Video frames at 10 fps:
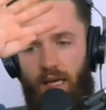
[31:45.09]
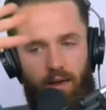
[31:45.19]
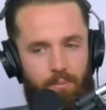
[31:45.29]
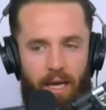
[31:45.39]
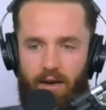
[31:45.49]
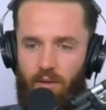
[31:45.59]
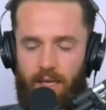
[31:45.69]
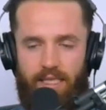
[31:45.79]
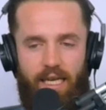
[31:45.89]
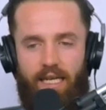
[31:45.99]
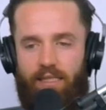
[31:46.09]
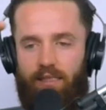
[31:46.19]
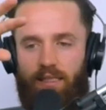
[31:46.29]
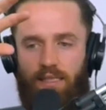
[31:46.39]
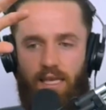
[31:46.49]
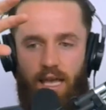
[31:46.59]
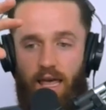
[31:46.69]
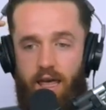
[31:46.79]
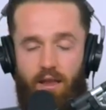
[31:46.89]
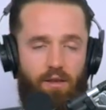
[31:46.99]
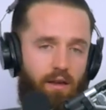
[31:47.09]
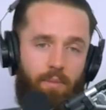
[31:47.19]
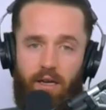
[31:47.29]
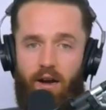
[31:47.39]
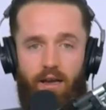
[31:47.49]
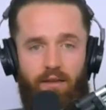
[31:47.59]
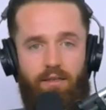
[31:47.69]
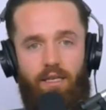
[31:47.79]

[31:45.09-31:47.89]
I had paid all my taxes, and I'm like, all right,